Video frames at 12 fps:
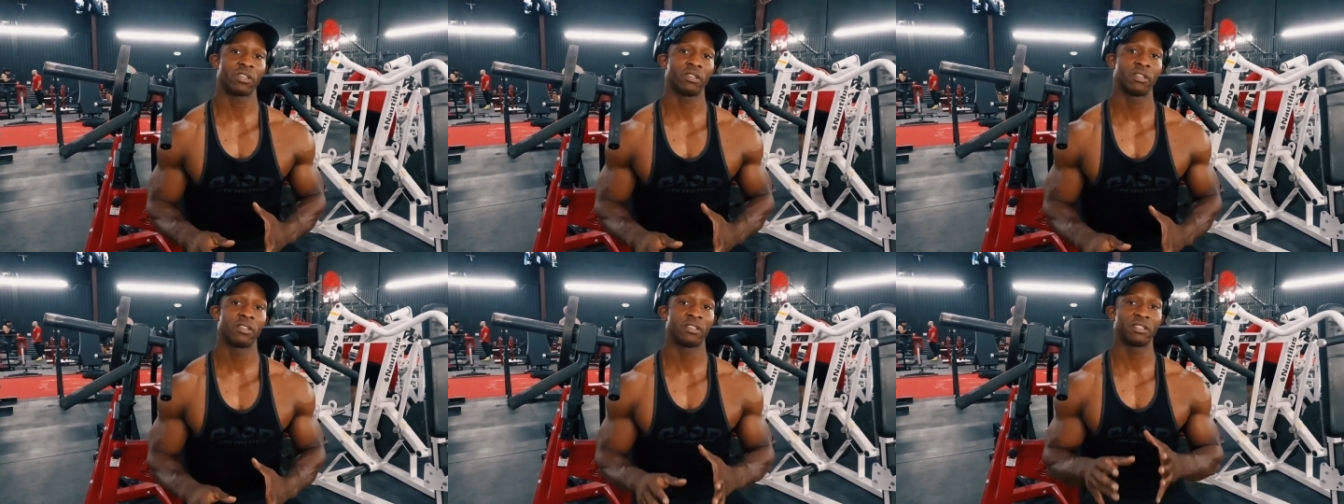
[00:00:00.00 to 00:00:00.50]

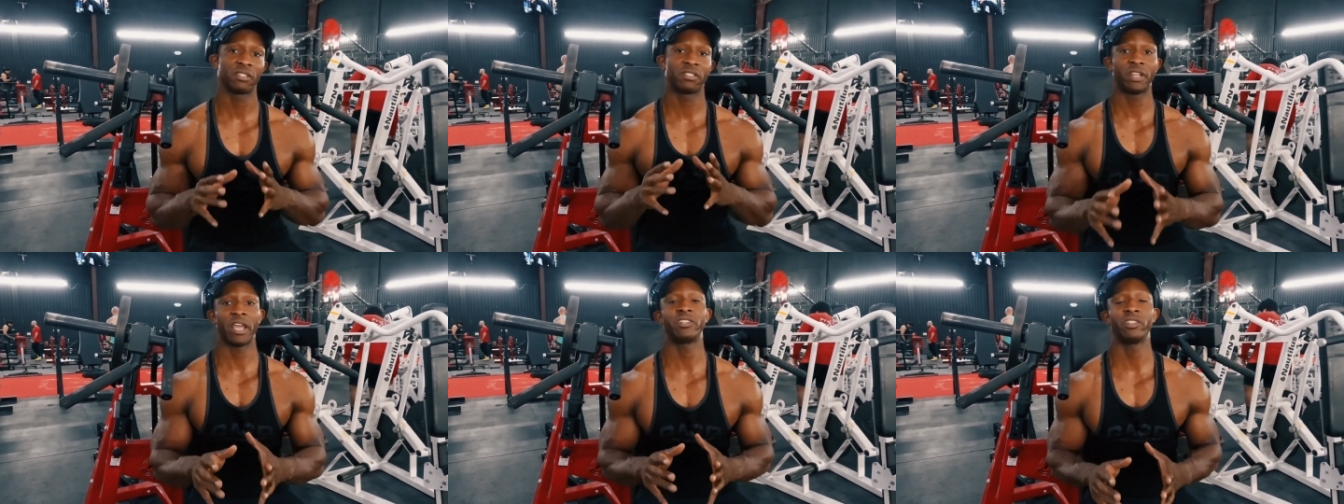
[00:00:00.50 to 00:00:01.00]

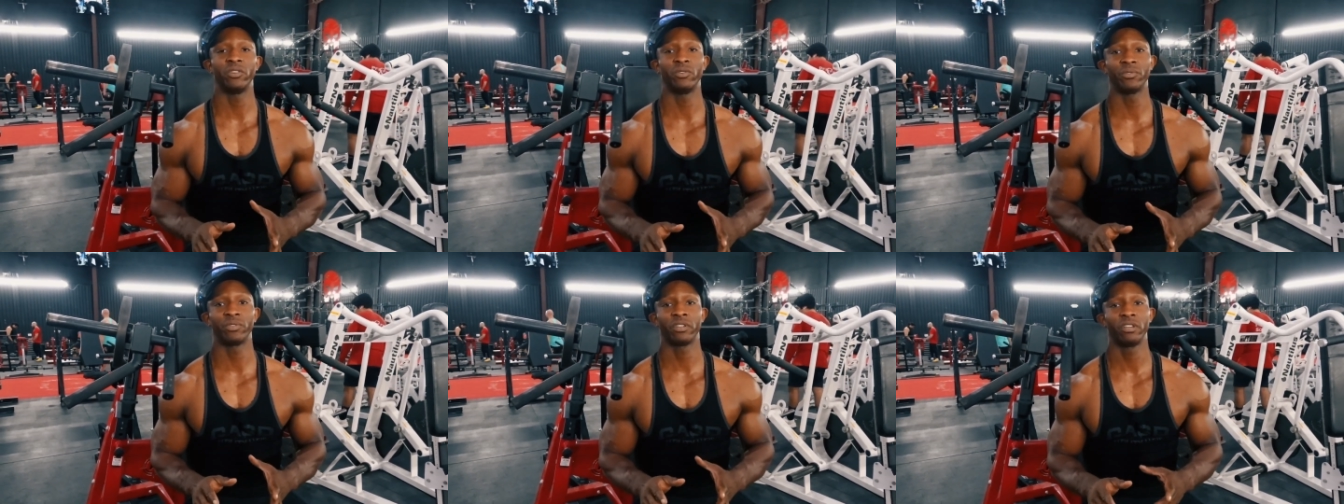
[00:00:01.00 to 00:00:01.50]
Stay
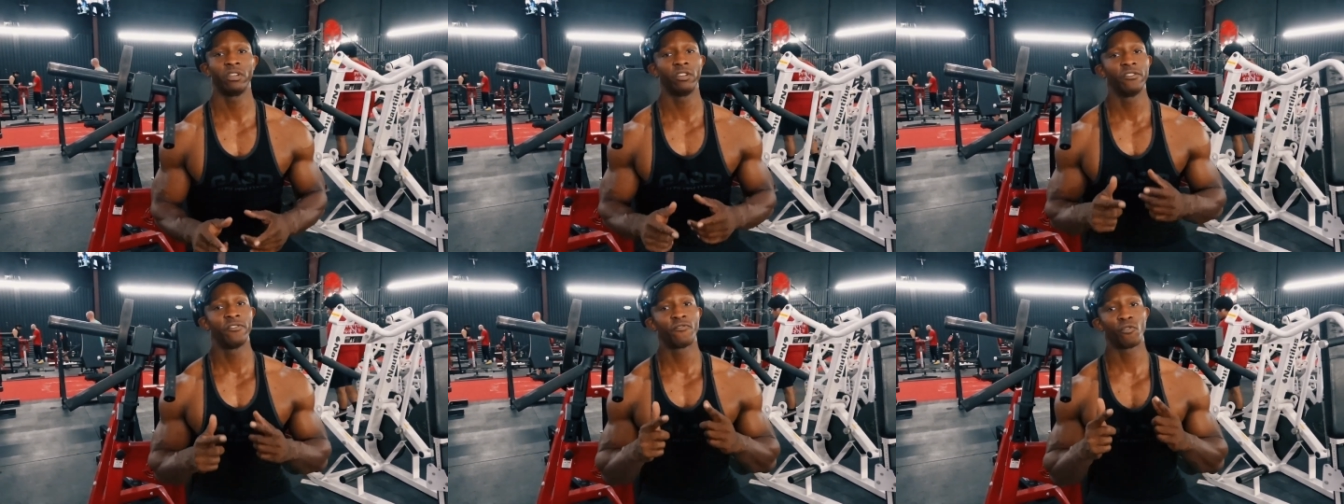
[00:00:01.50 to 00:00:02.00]
tuned
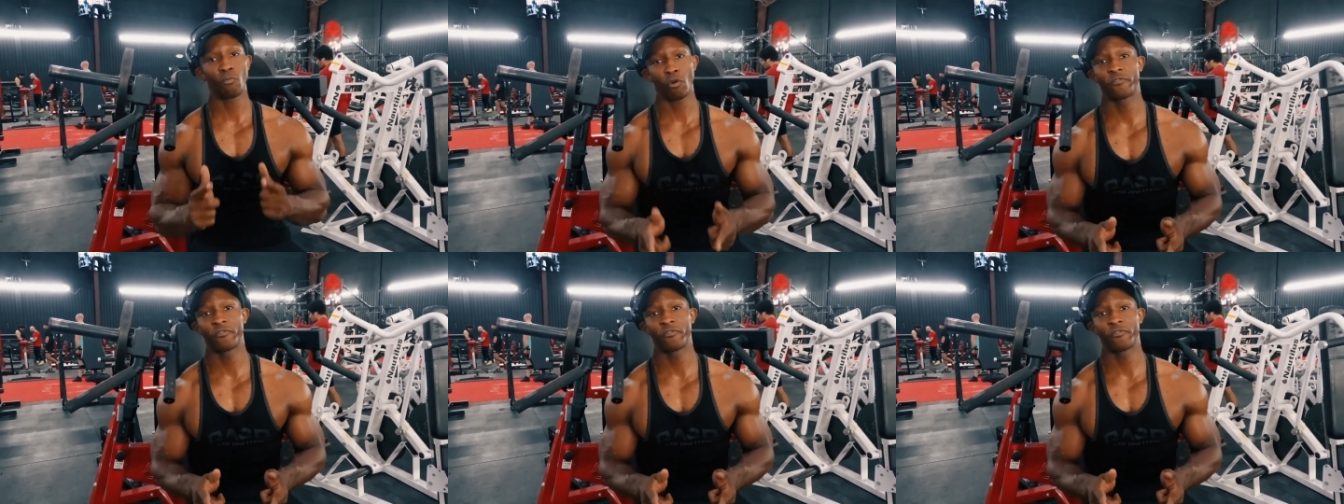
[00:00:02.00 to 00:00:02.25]
for more